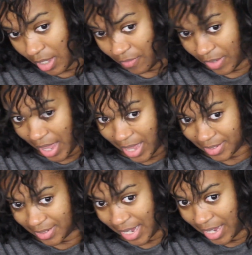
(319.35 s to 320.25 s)
If it
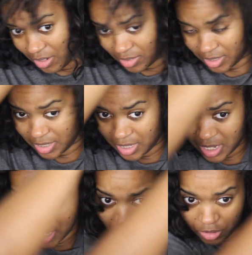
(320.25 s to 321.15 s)
has tangles in
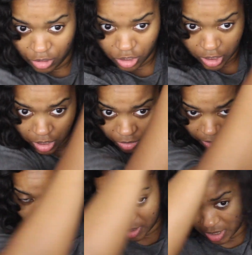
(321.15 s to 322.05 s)
it, I usually
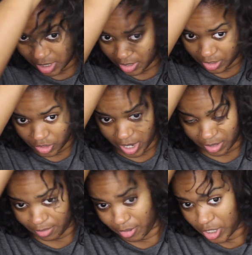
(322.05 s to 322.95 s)
don't sit here and try
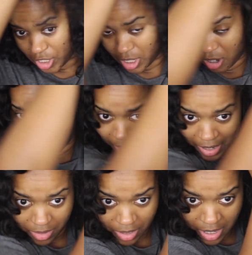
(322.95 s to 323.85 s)
to brush it all
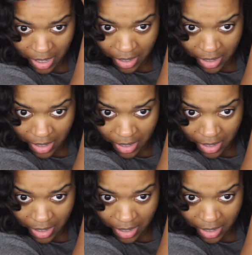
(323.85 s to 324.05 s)
out